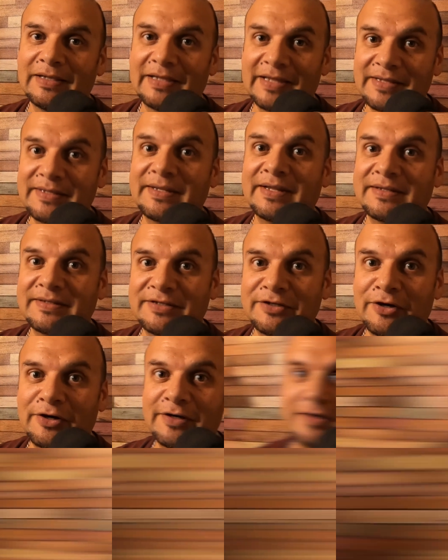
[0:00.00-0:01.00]
Let's get
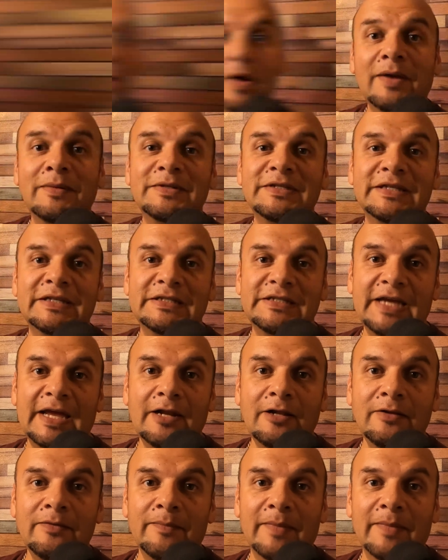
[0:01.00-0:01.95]
started. Welcome to the channel.